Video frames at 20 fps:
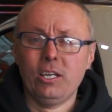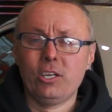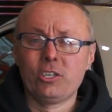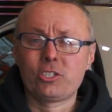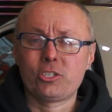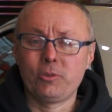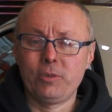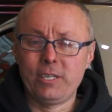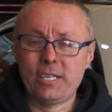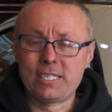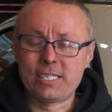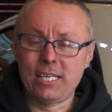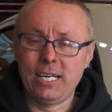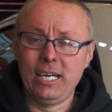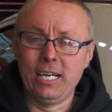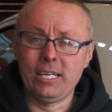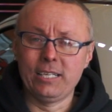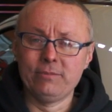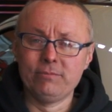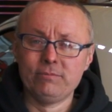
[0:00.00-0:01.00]
So at the
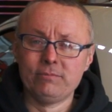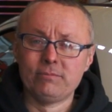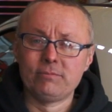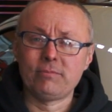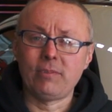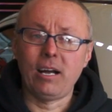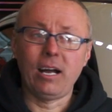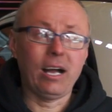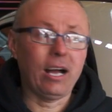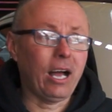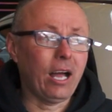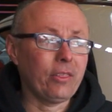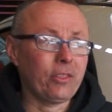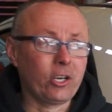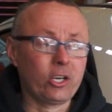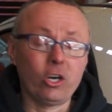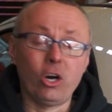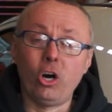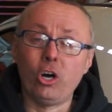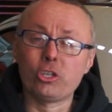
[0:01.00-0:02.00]
time the
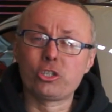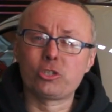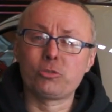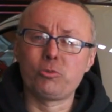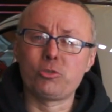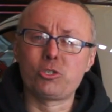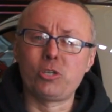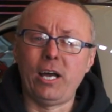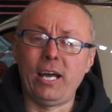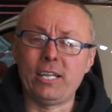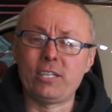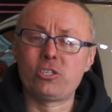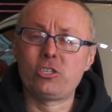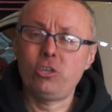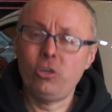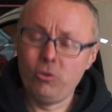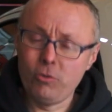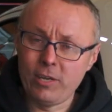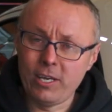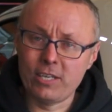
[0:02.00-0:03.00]
Corsa had
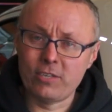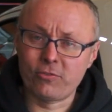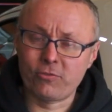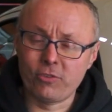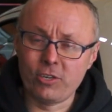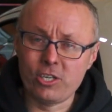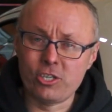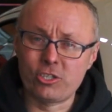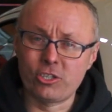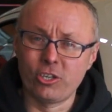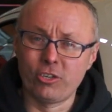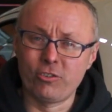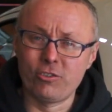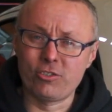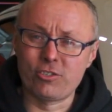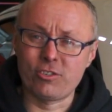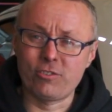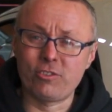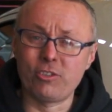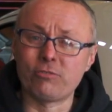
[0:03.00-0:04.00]
2 years free
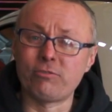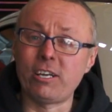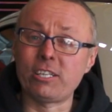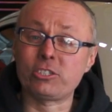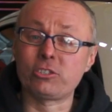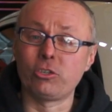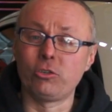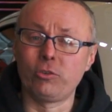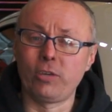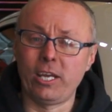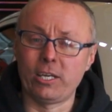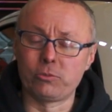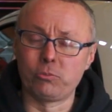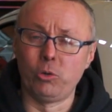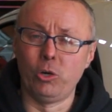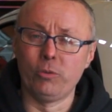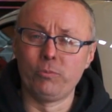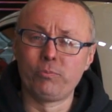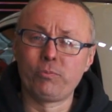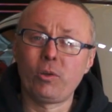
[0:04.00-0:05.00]
insurance, the rest only had
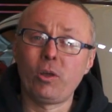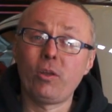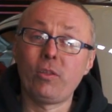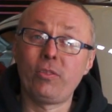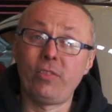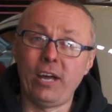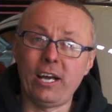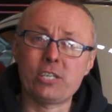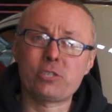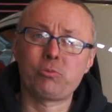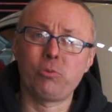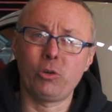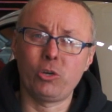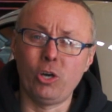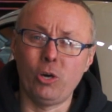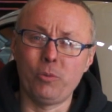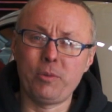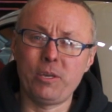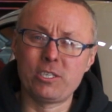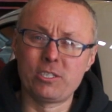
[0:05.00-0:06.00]
1. That's what
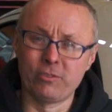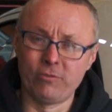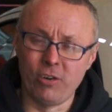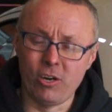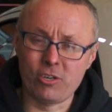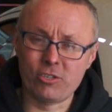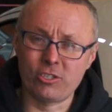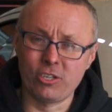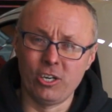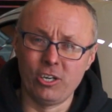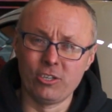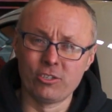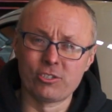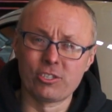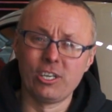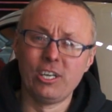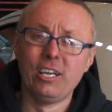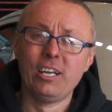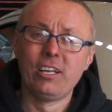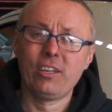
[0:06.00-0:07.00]
got me into Vauxhalls,
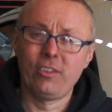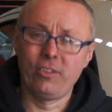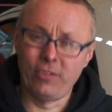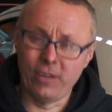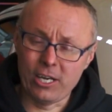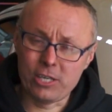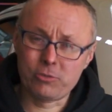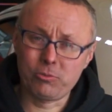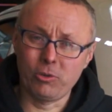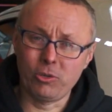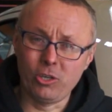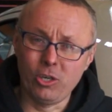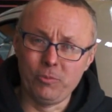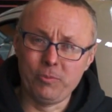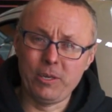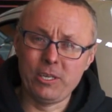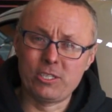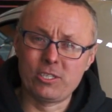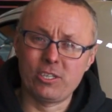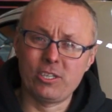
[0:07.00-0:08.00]
that's what got
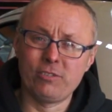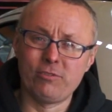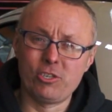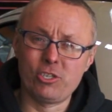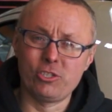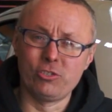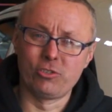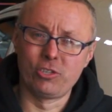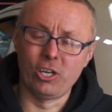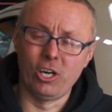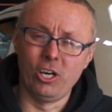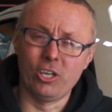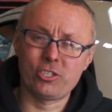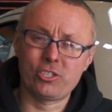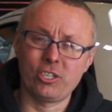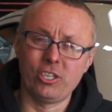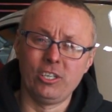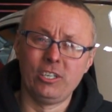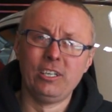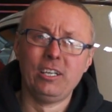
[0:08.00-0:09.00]
me into the original
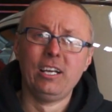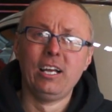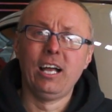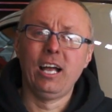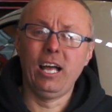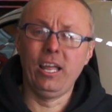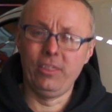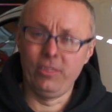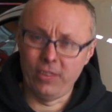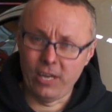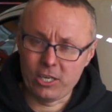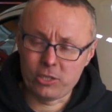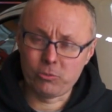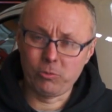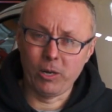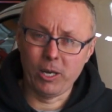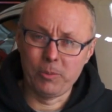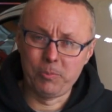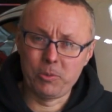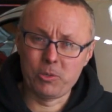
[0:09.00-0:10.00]
Corsa, and that's
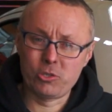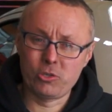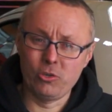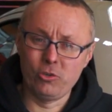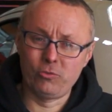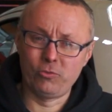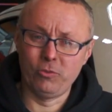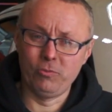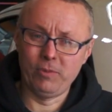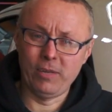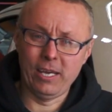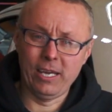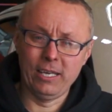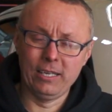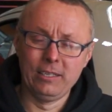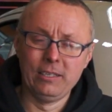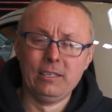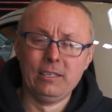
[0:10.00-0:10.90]
why I pursued from there.